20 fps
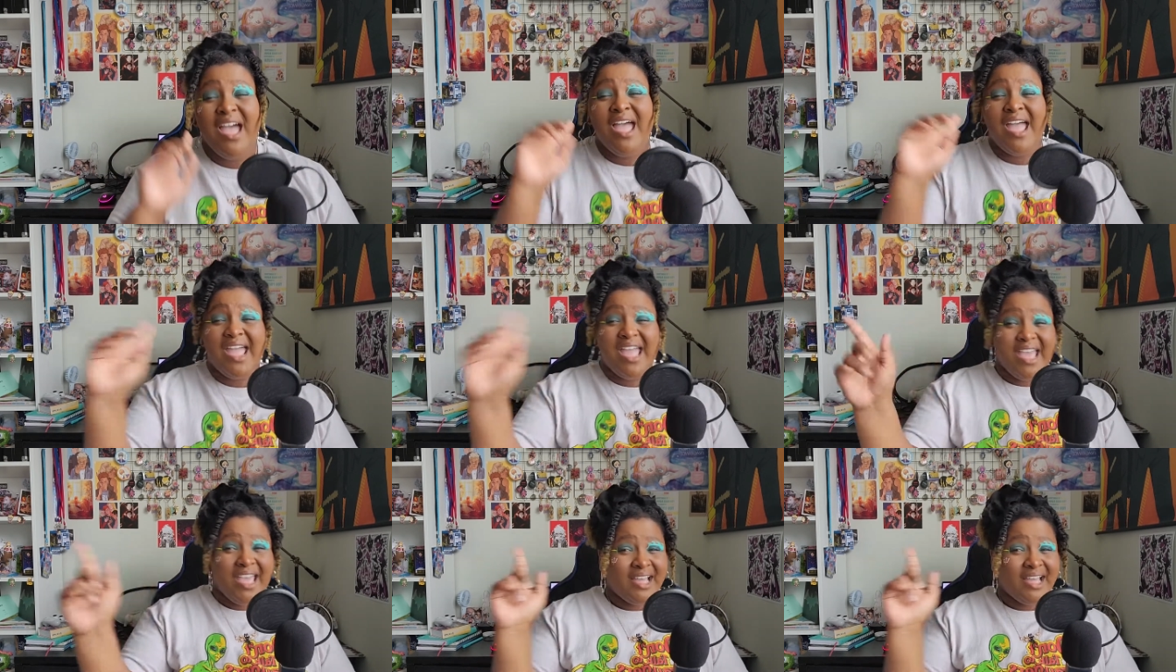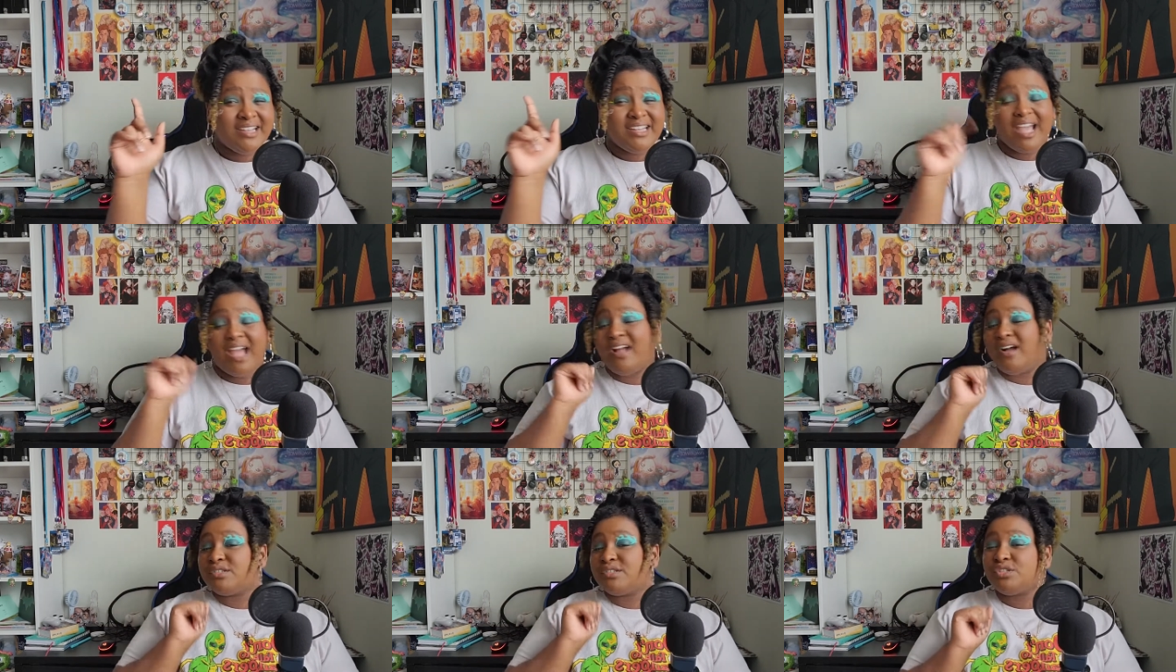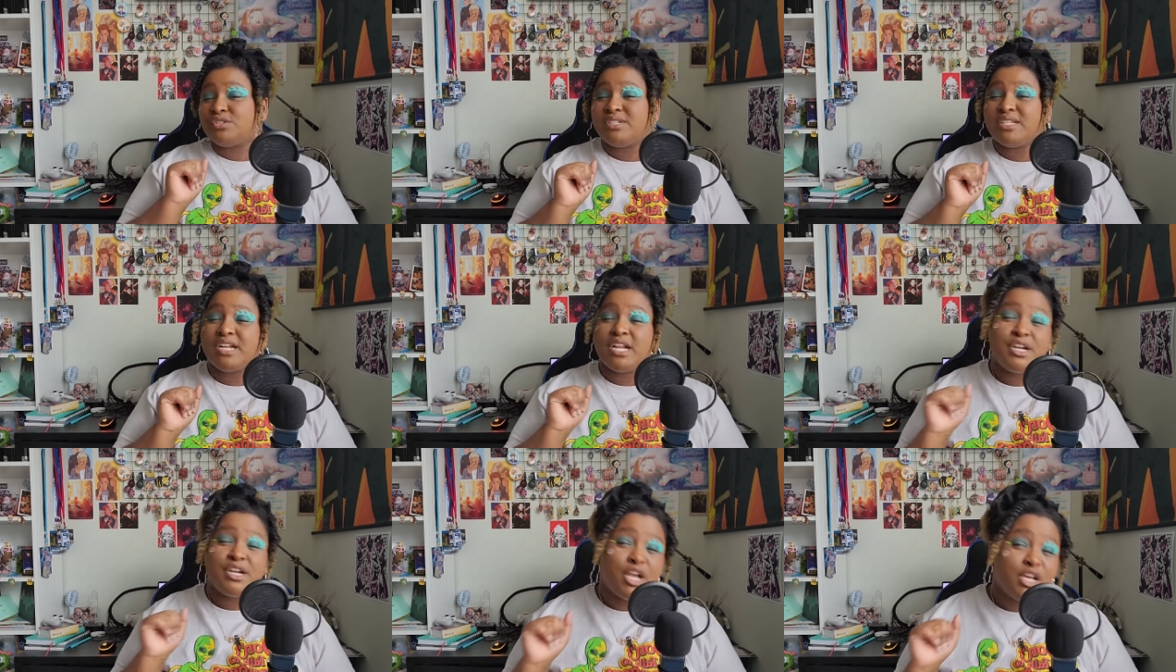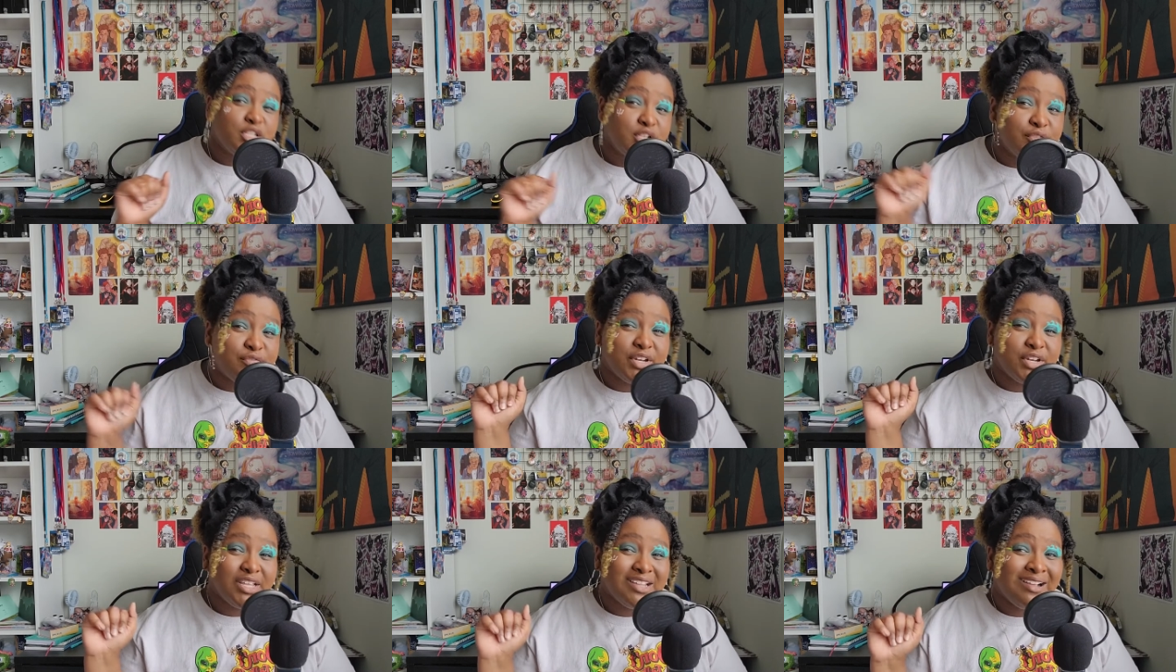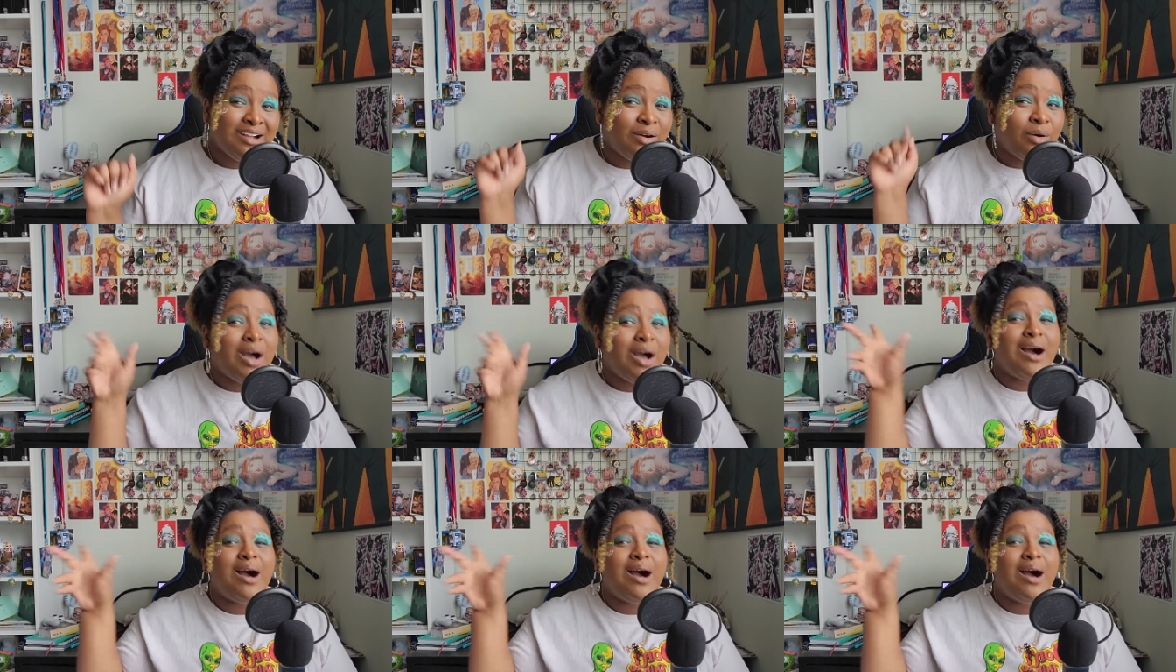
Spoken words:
And I also did another video